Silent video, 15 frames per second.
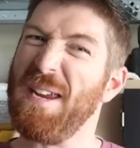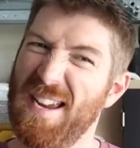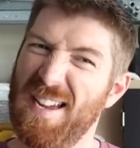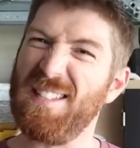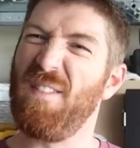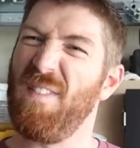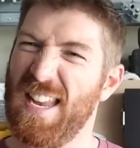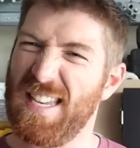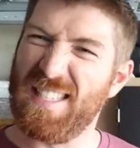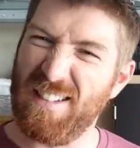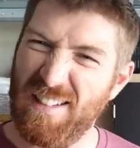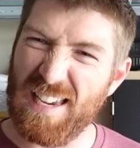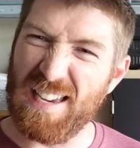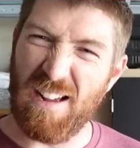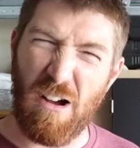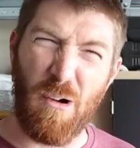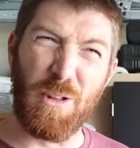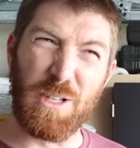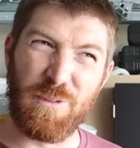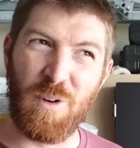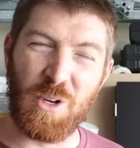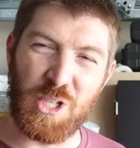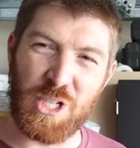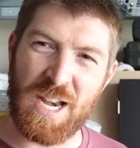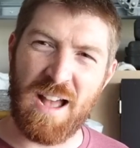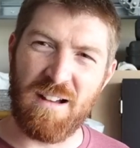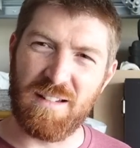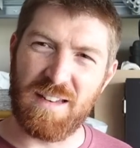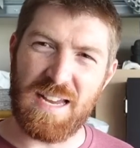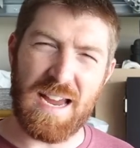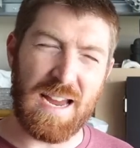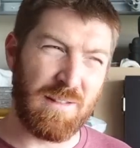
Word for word: because of necessarily all its functionality